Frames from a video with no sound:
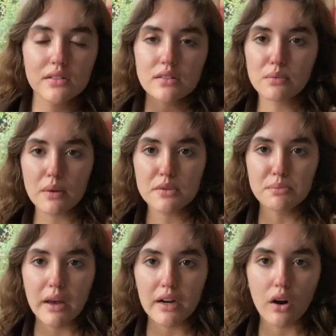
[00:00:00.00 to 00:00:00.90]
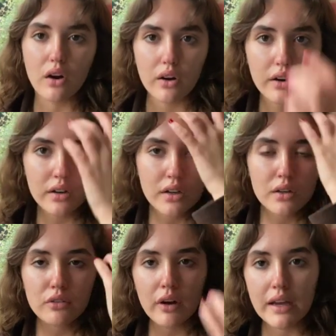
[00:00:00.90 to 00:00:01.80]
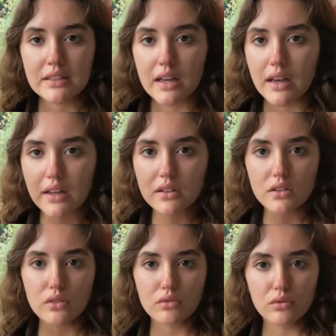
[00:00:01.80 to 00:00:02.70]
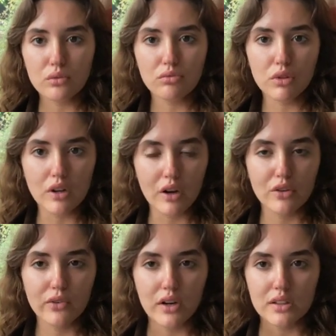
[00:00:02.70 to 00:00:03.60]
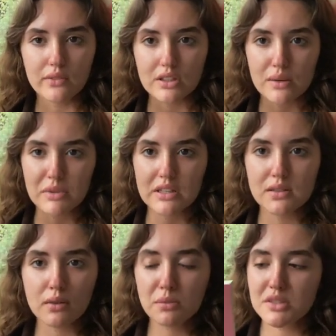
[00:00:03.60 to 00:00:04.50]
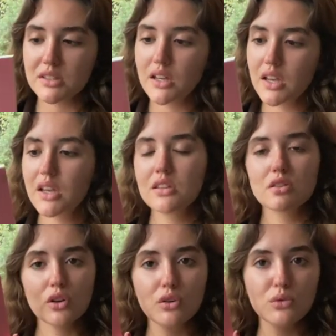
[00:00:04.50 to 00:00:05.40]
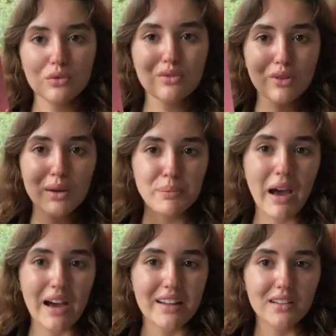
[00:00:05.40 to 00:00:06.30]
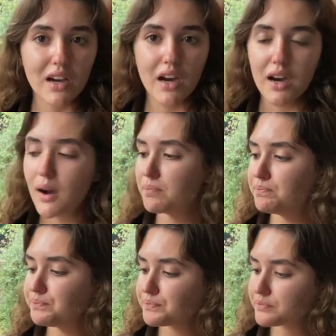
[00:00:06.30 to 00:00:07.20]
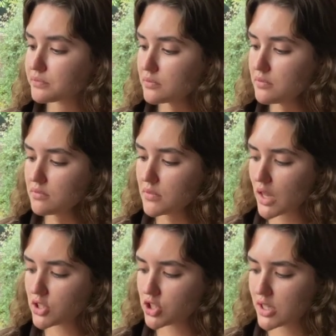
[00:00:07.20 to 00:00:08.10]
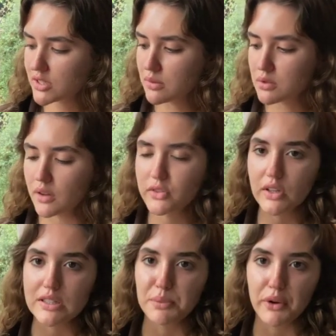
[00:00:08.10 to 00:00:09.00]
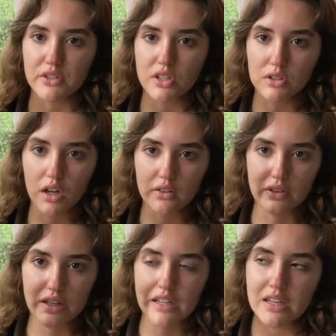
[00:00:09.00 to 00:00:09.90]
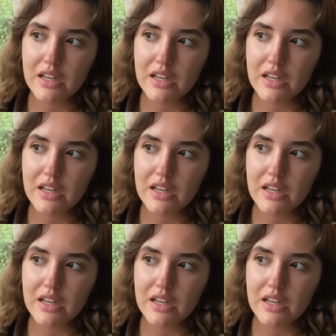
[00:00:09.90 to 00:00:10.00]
Sometimes men are great, and you know, you fall in love with them, and then sometimes they're quite bad. And she seems to have experienced a lot of it.